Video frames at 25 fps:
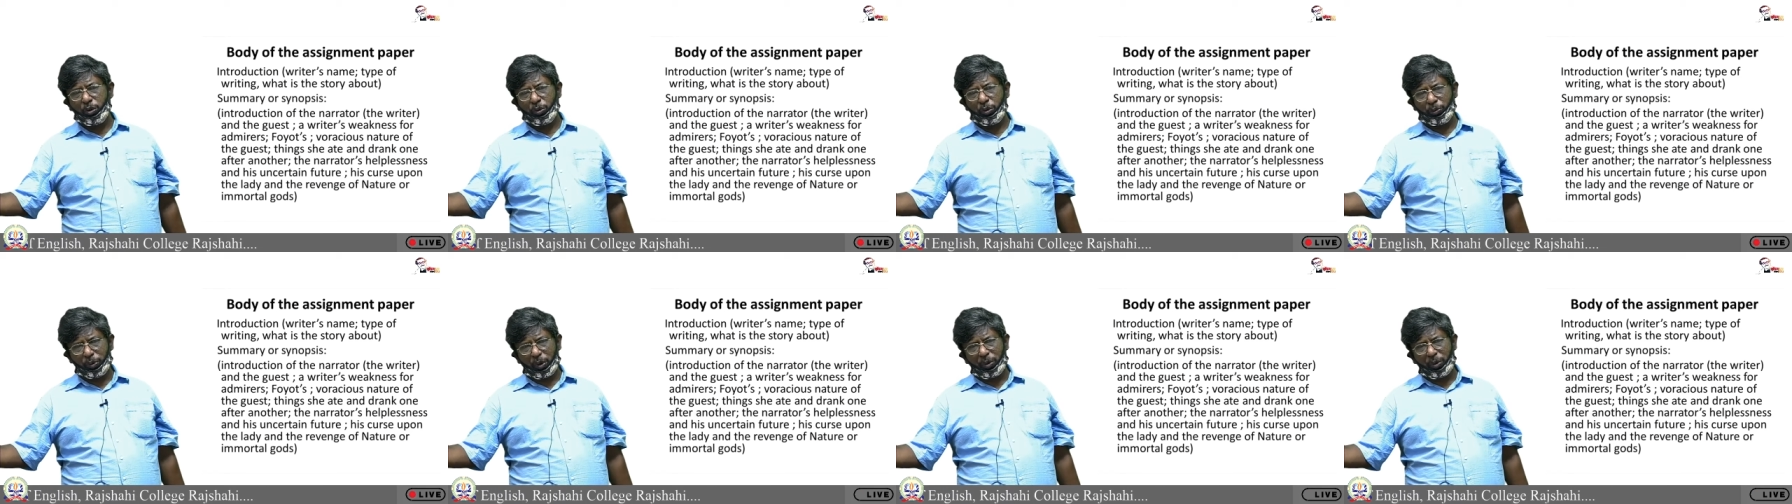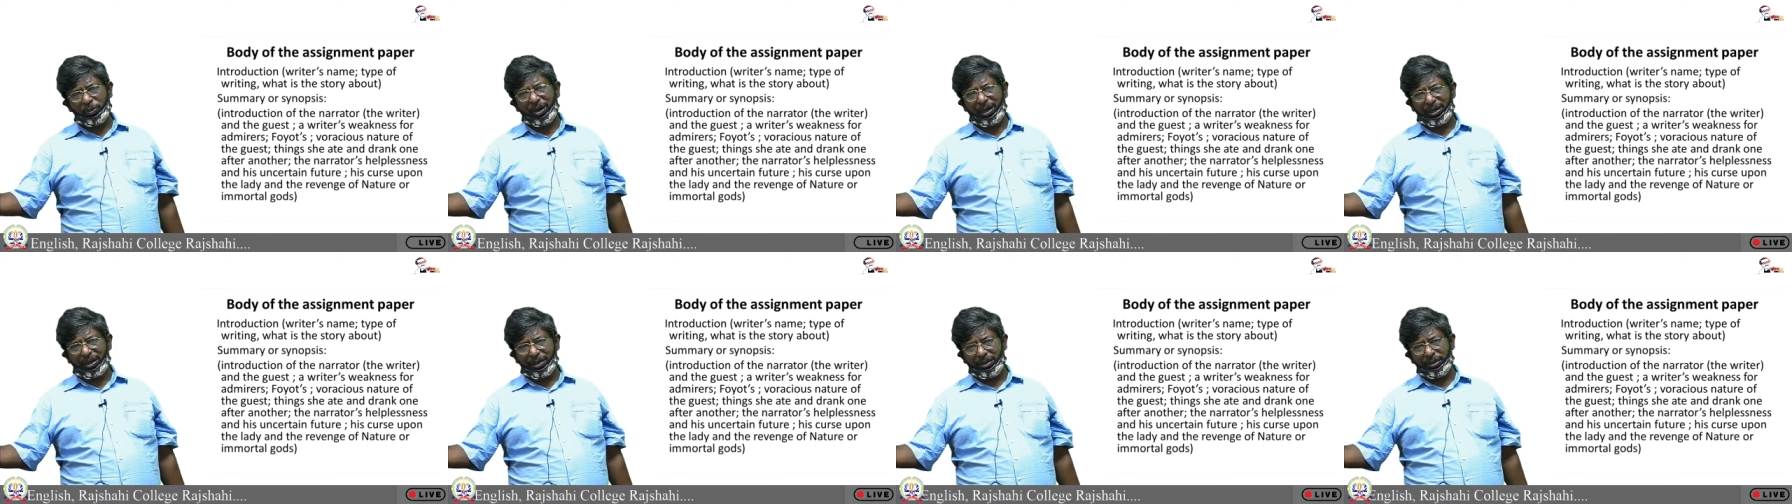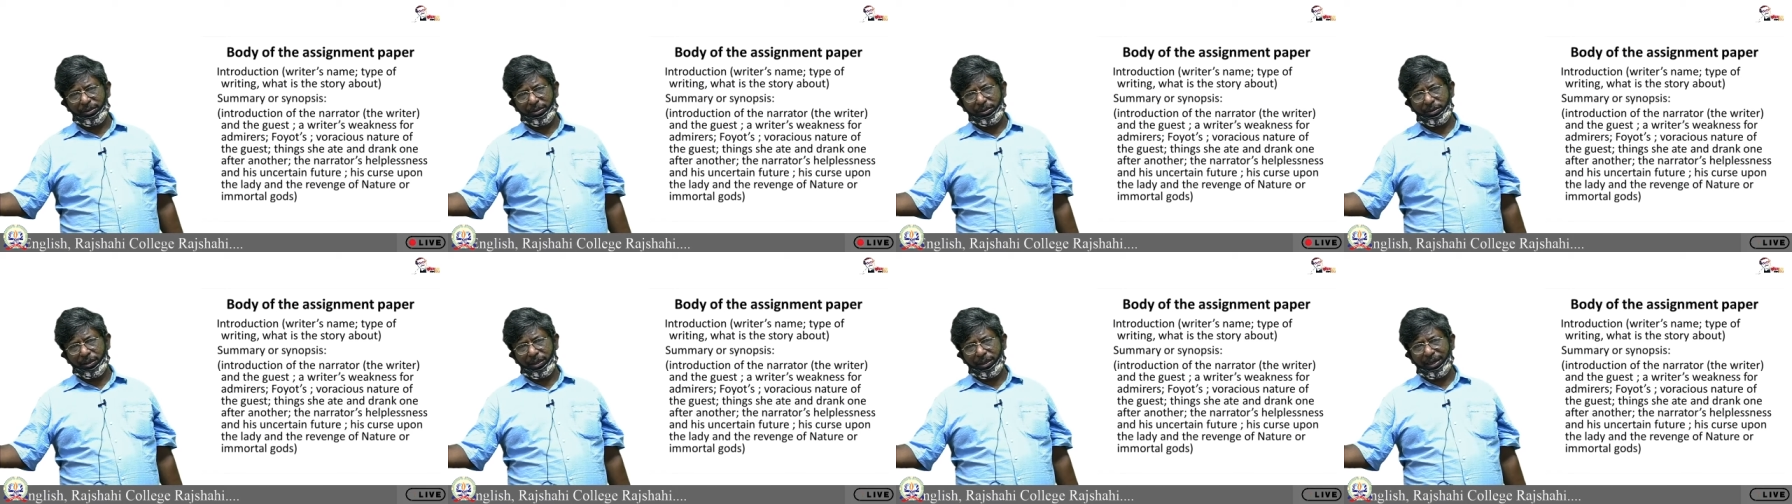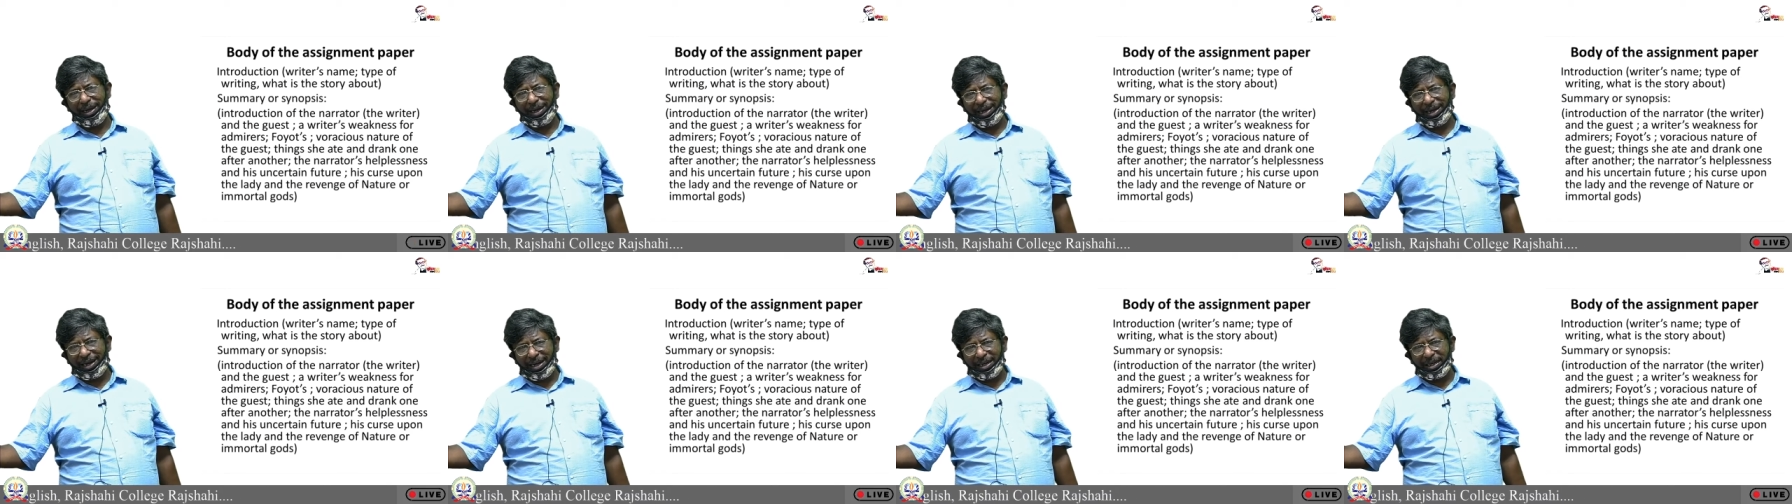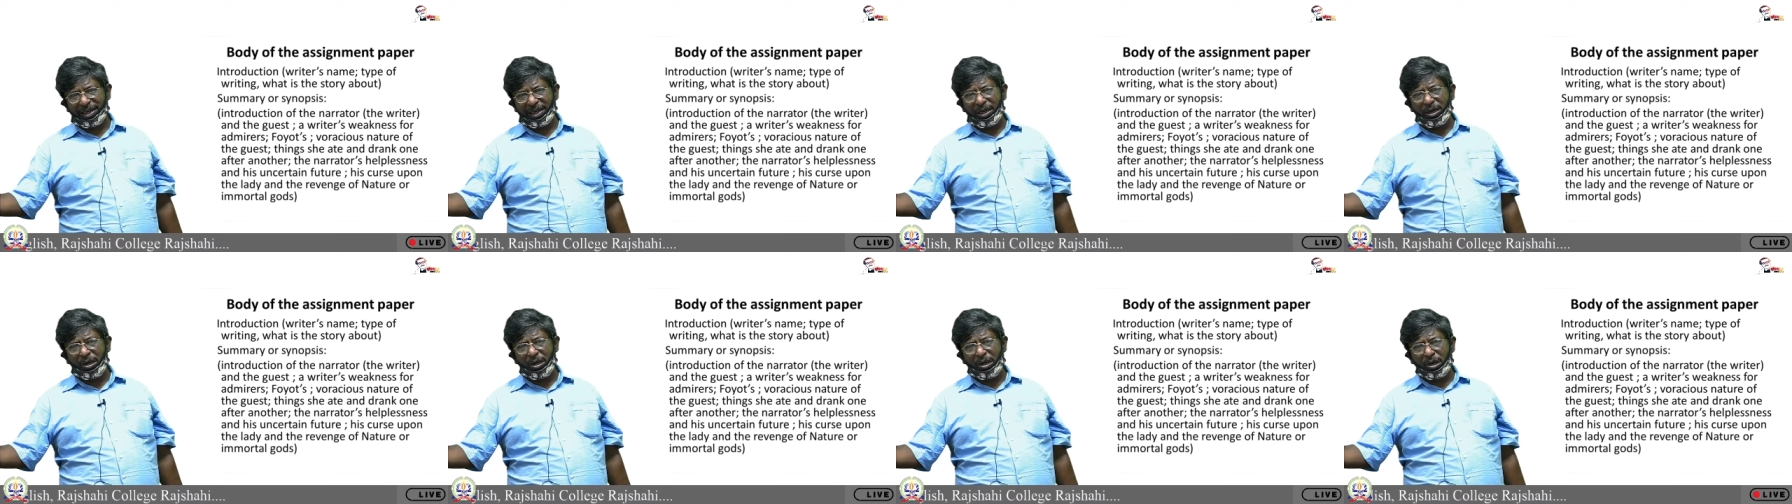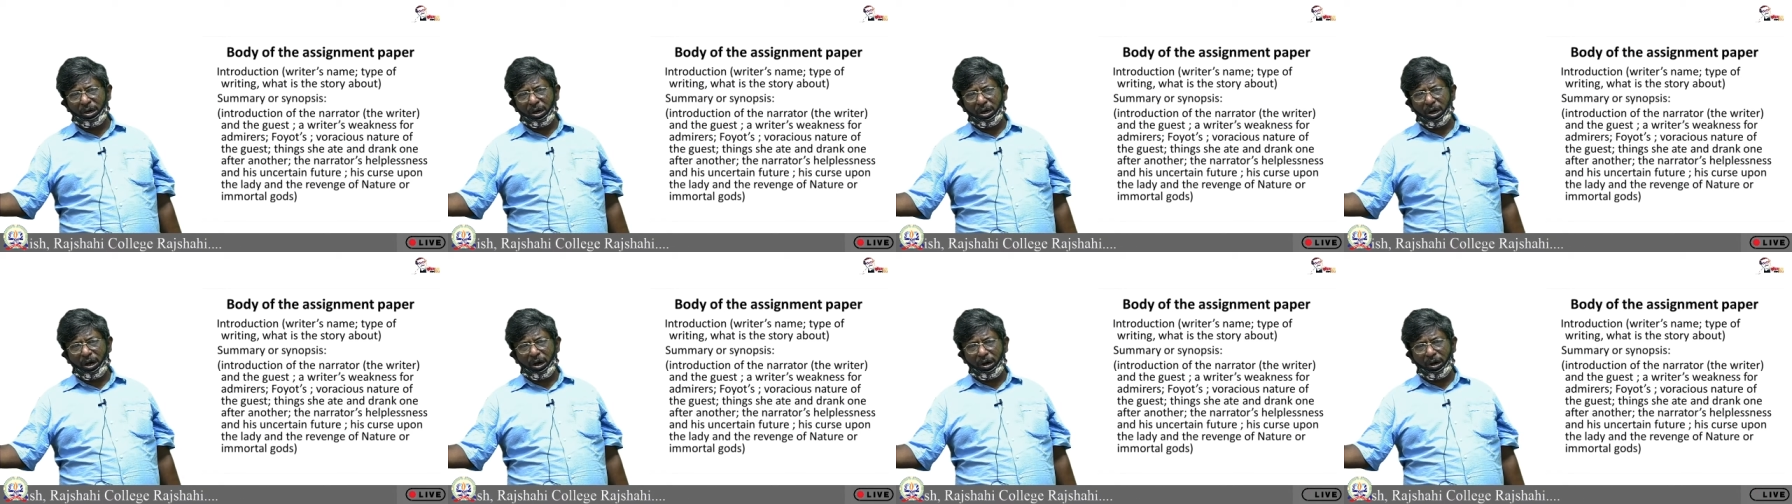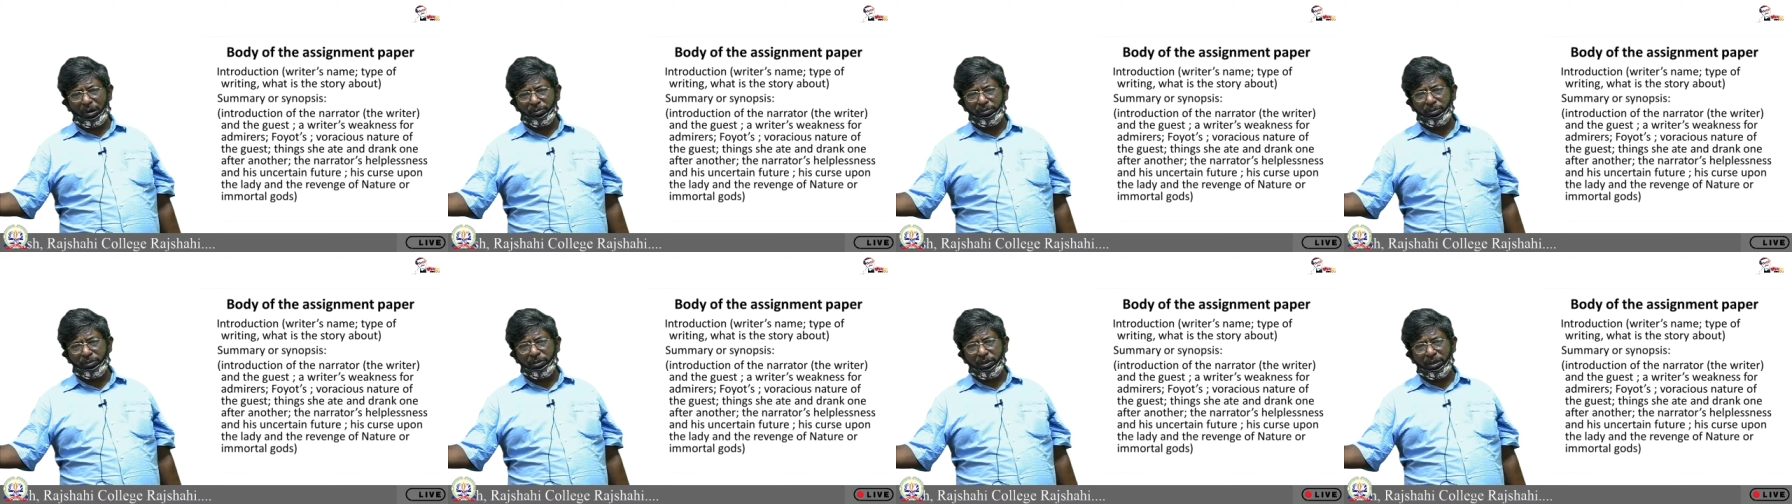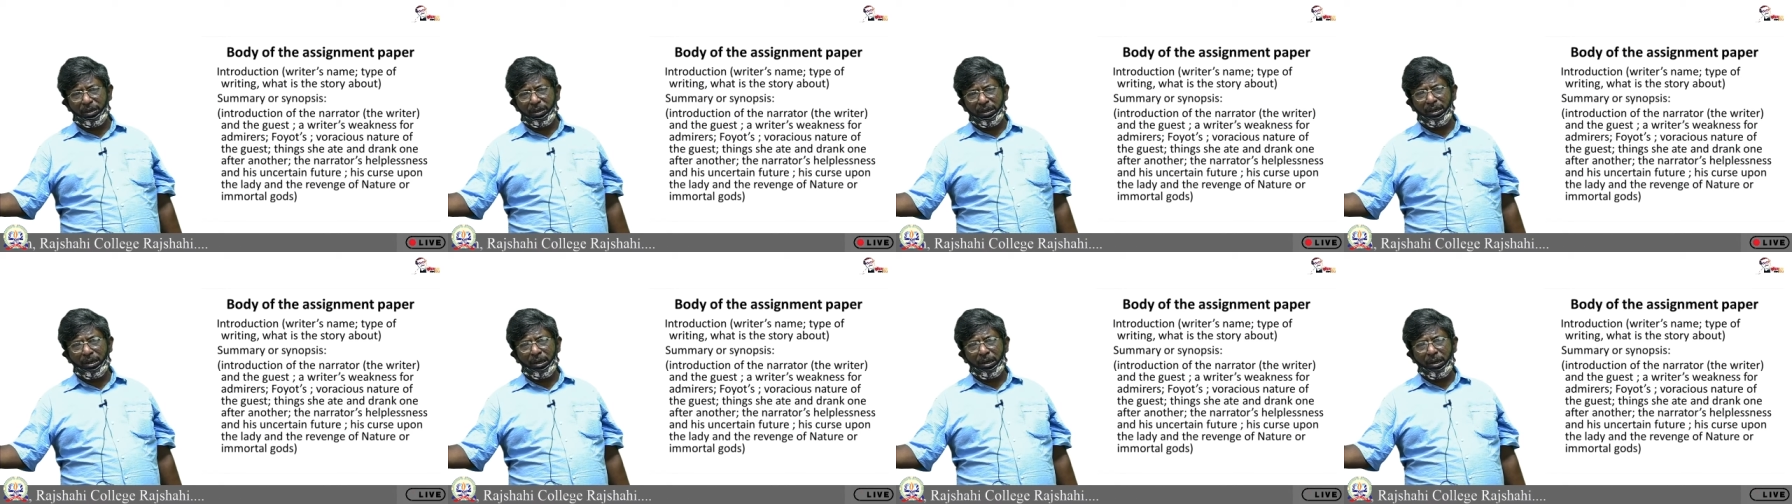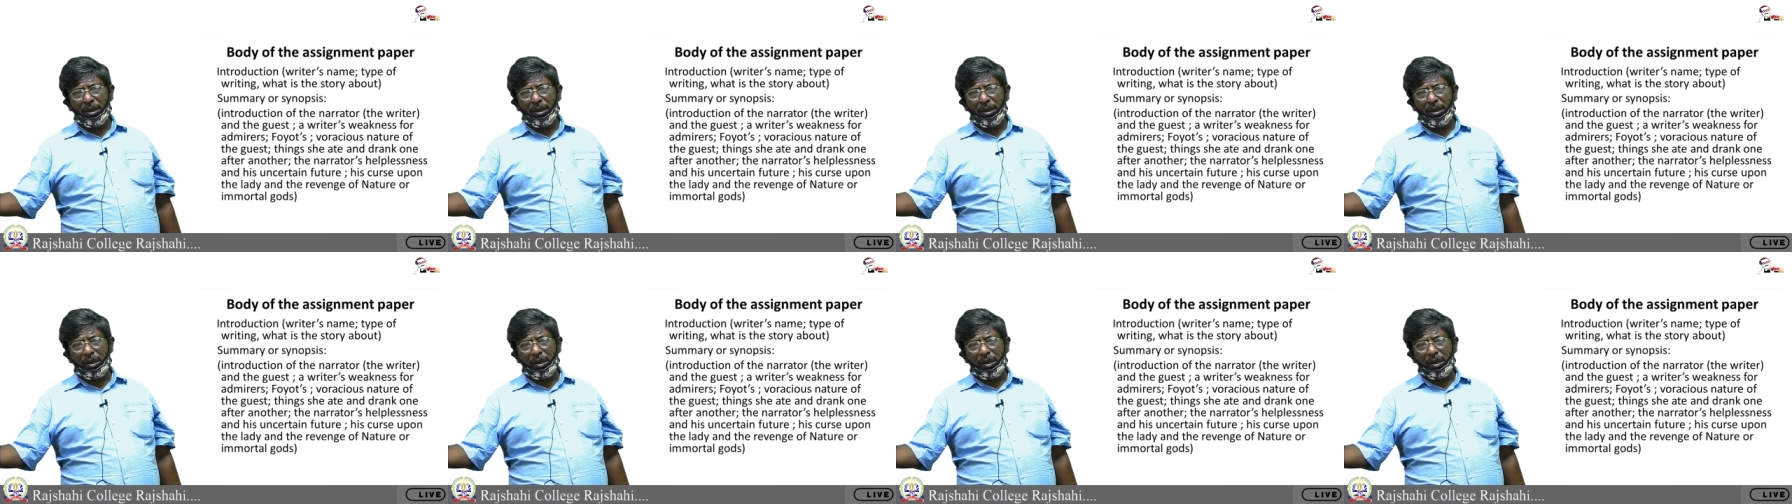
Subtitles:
provide a catalog of the